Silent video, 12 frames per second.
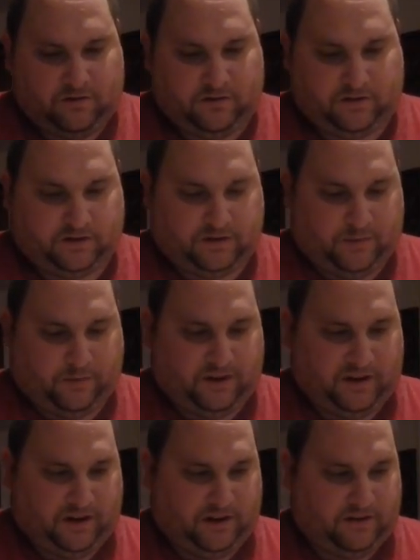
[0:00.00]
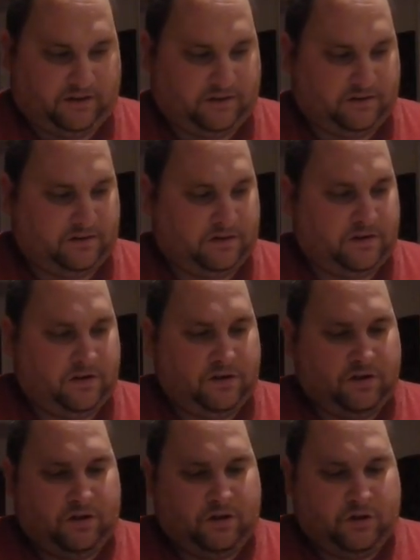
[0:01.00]
which is up here.
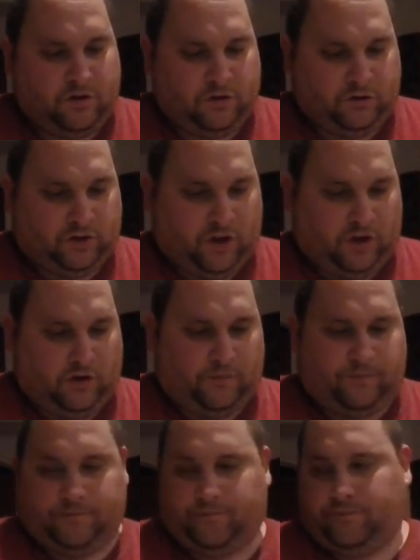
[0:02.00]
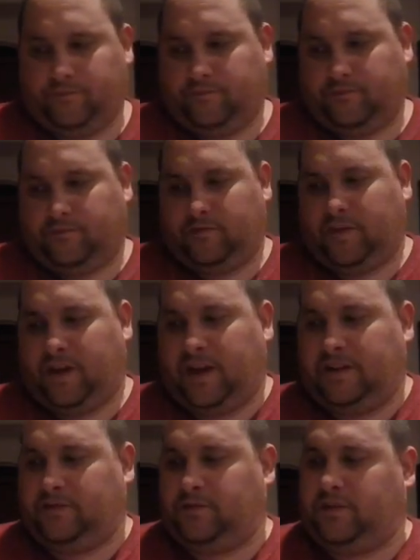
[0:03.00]
So,
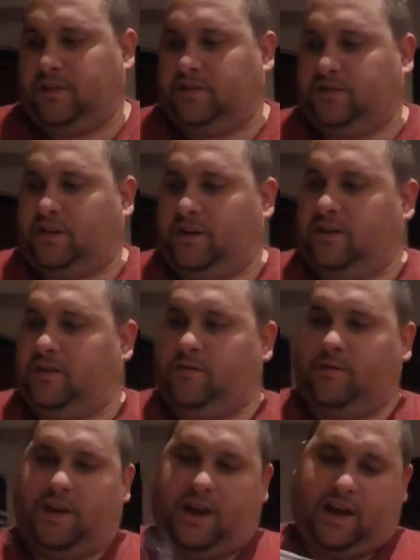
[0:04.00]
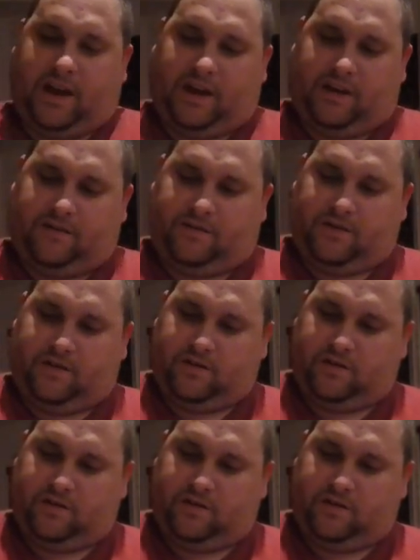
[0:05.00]
as we get started, we have,